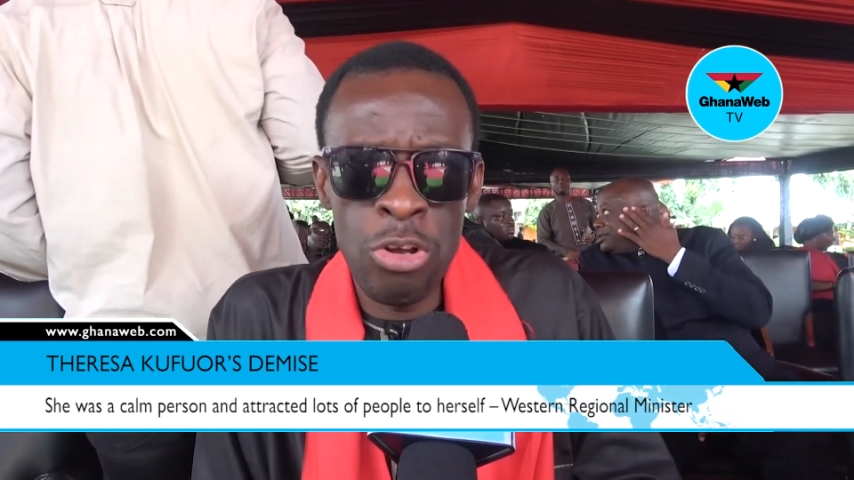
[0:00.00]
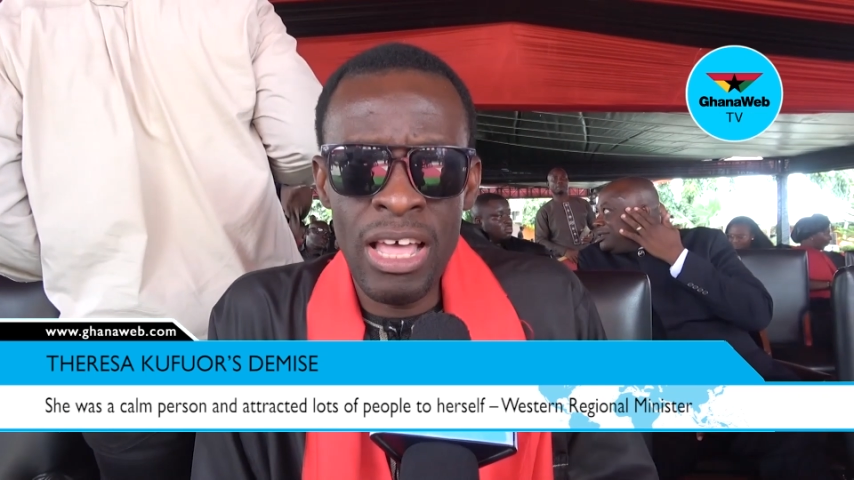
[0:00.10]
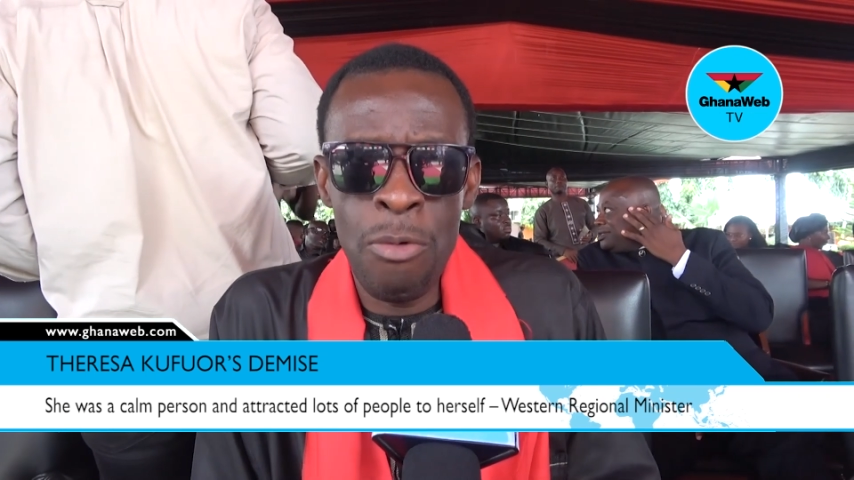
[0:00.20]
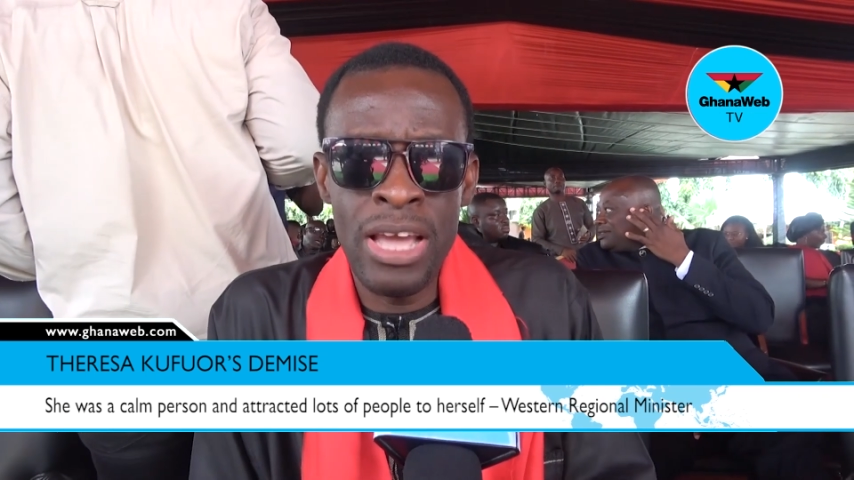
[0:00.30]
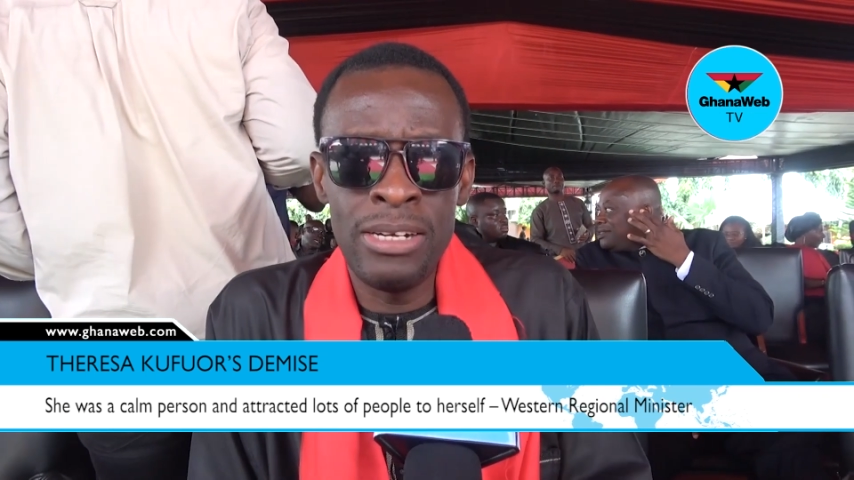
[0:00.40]

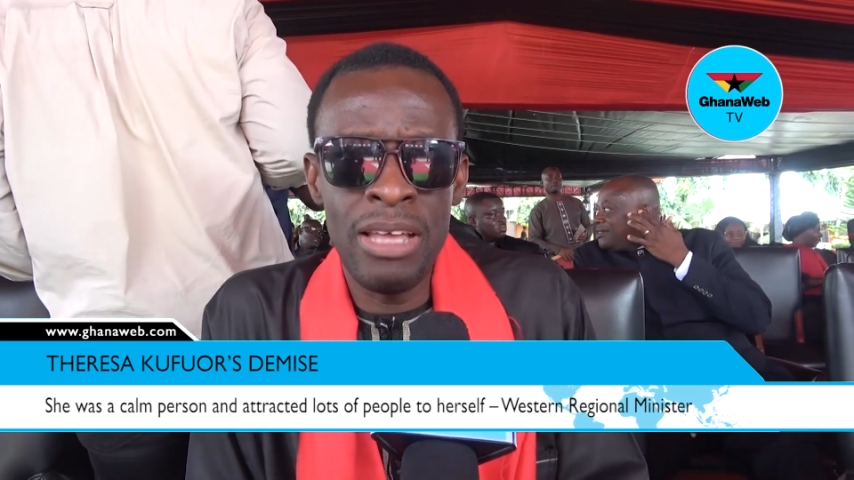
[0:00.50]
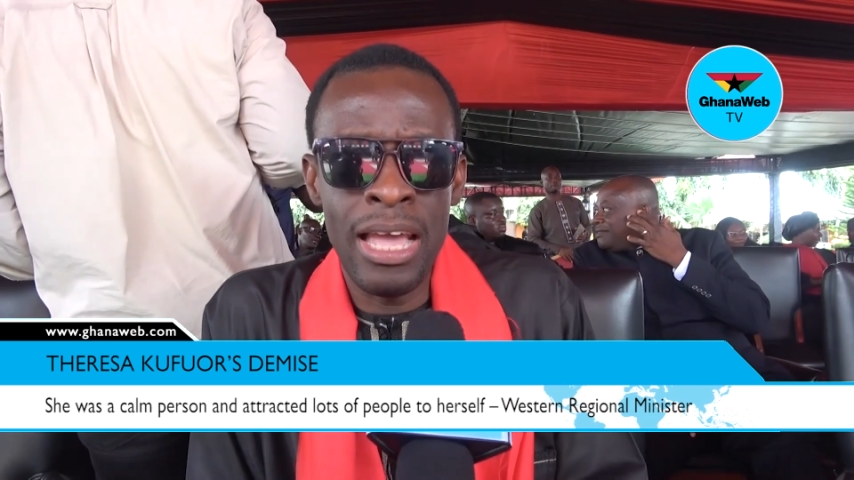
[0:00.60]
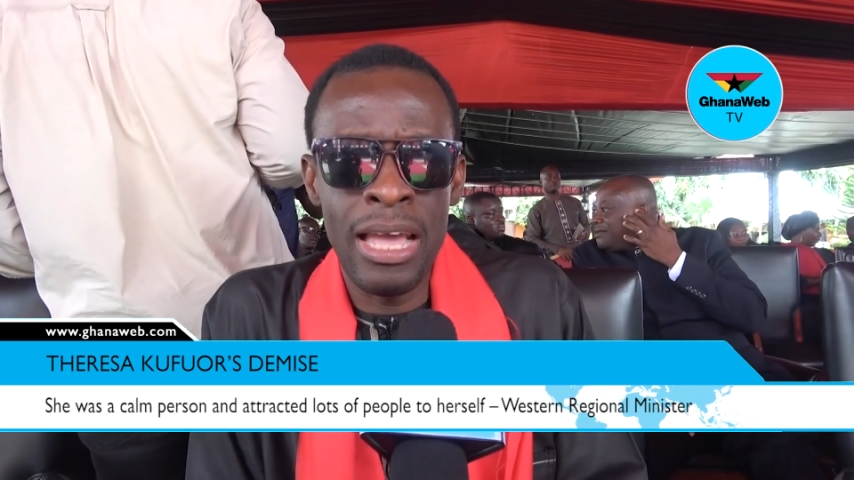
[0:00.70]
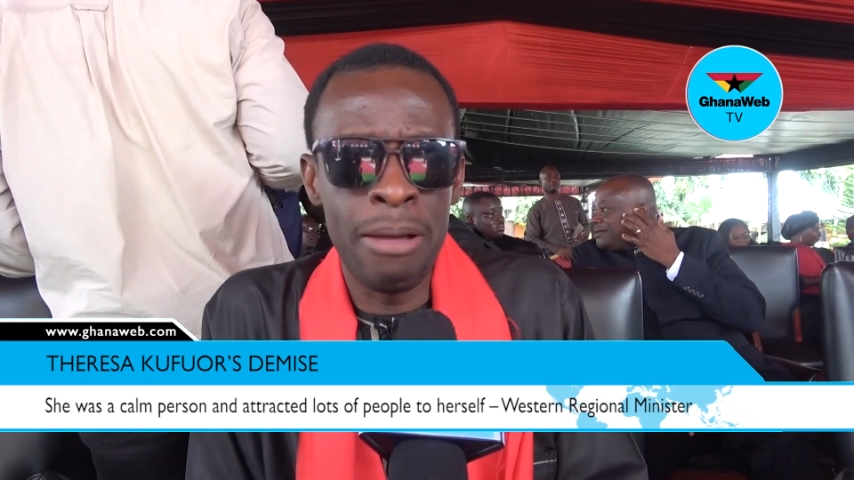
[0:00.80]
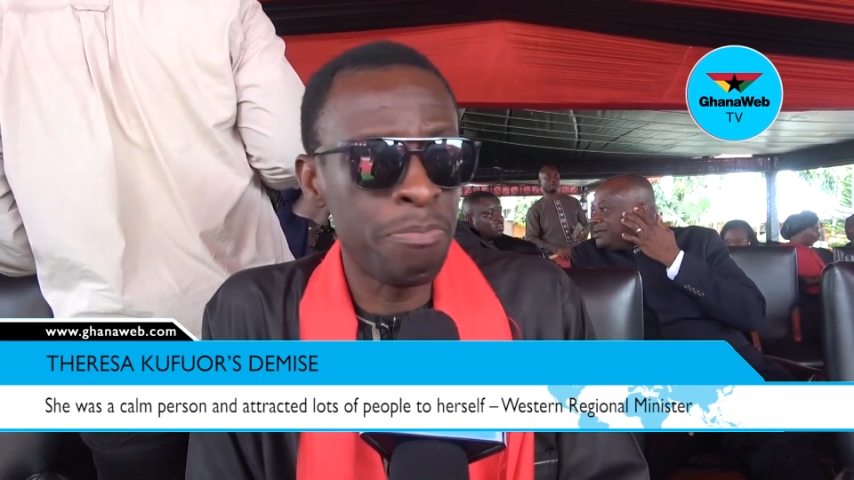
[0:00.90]
know that when
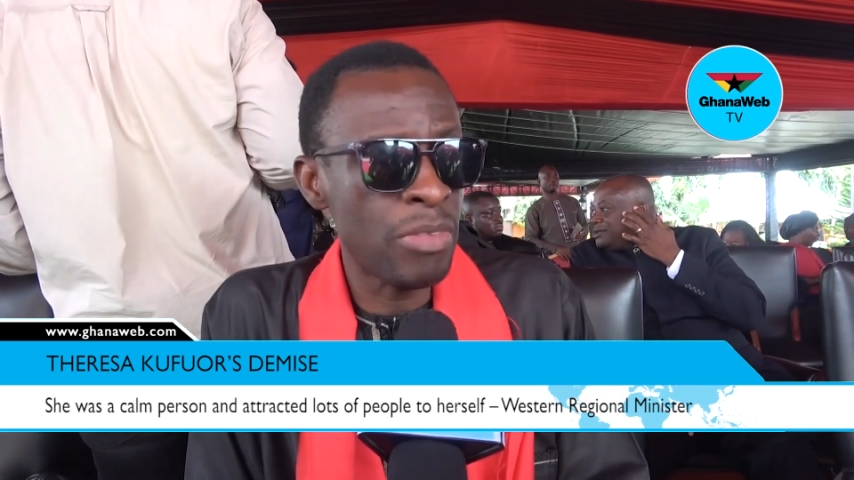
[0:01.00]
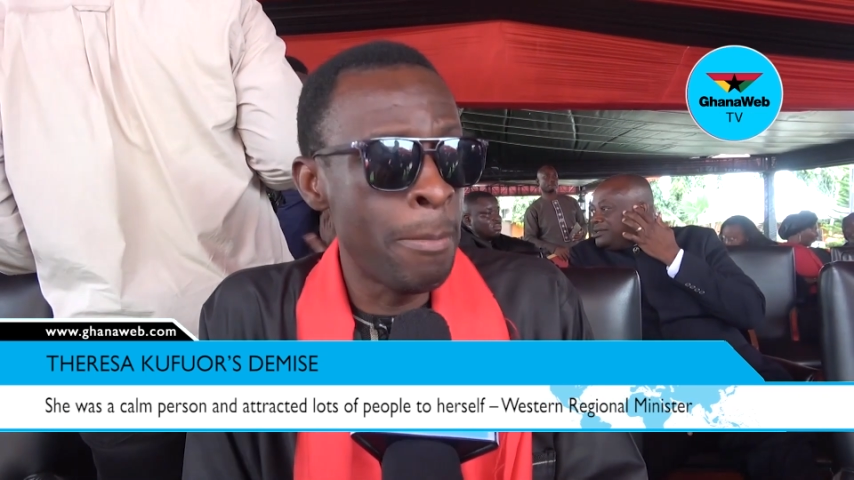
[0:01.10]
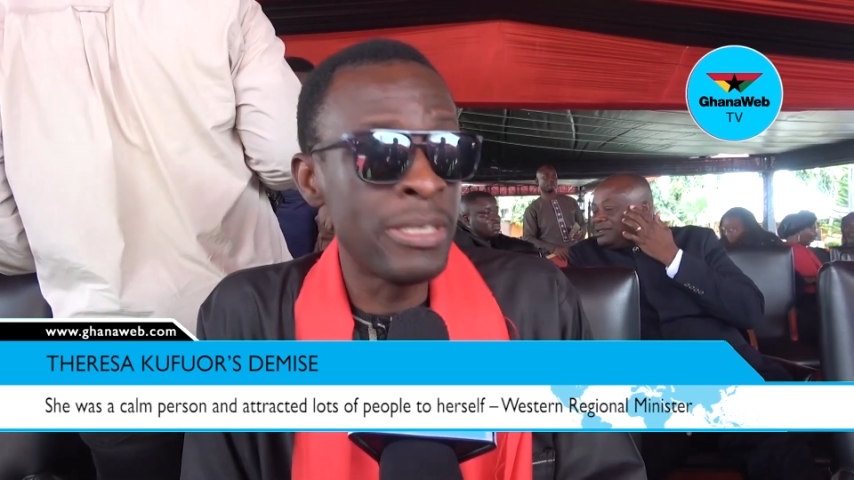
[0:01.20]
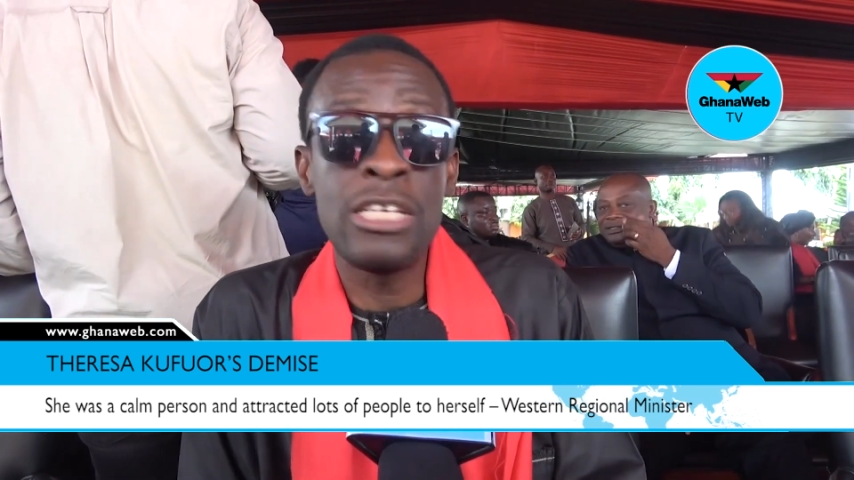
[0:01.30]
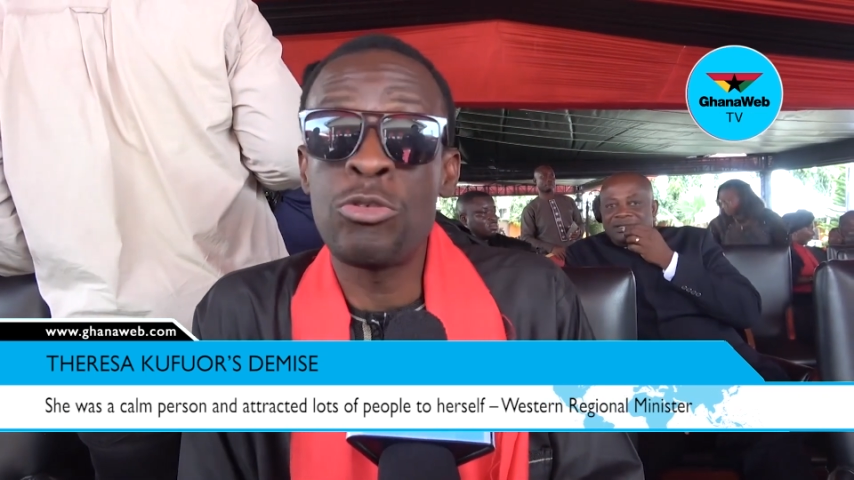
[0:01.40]

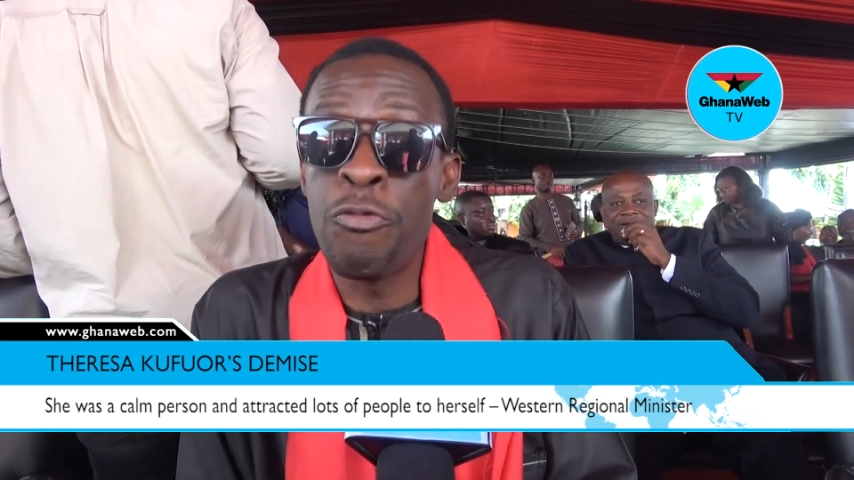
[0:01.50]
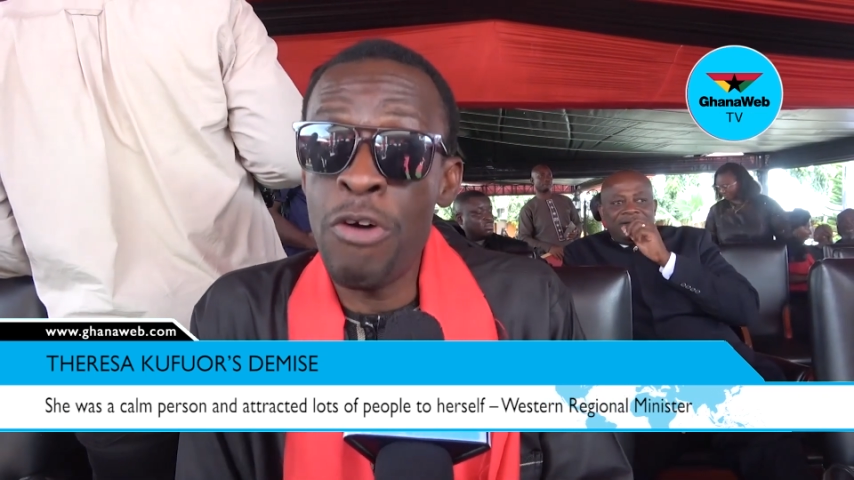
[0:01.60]
Mrs.